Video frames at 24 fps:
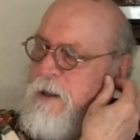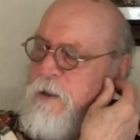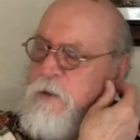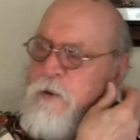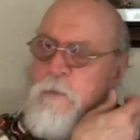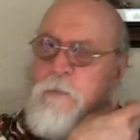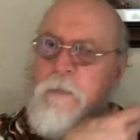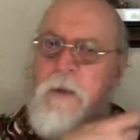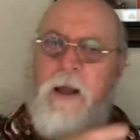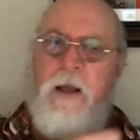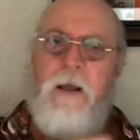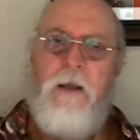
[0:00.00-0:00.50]

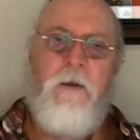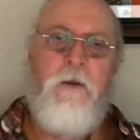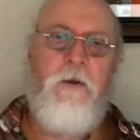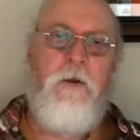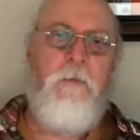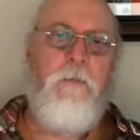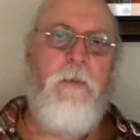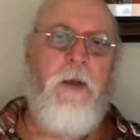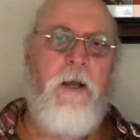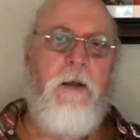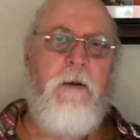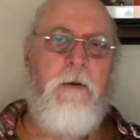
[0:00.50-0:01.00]

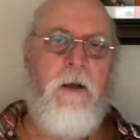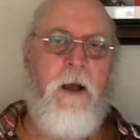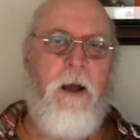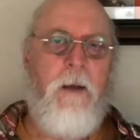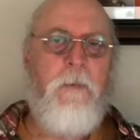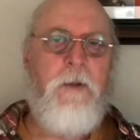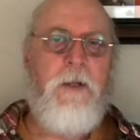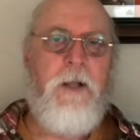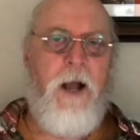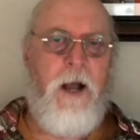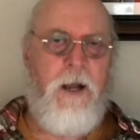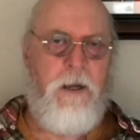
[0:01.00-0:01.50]
I'm
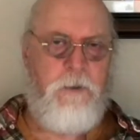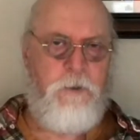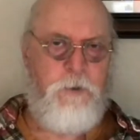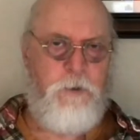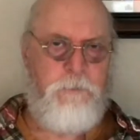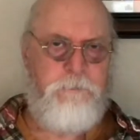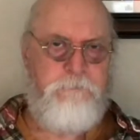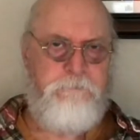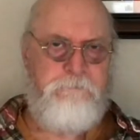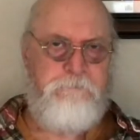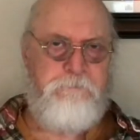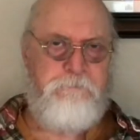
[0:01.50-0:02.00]
a
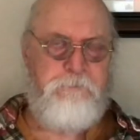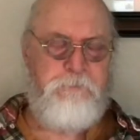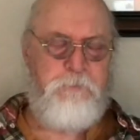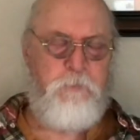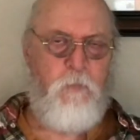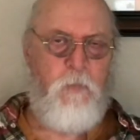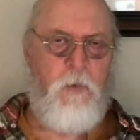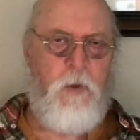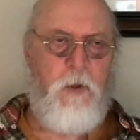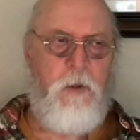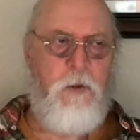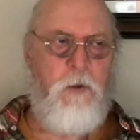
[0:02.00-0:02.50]
doctor.
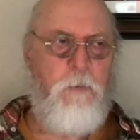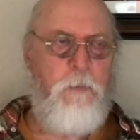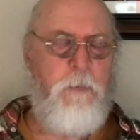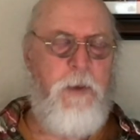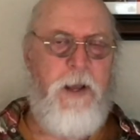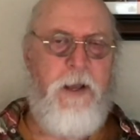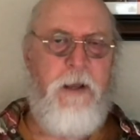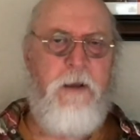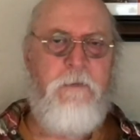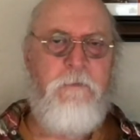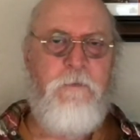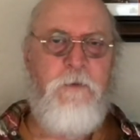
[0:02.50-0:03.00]
You
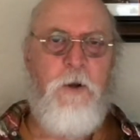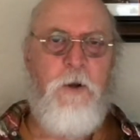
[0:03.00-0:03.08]
may have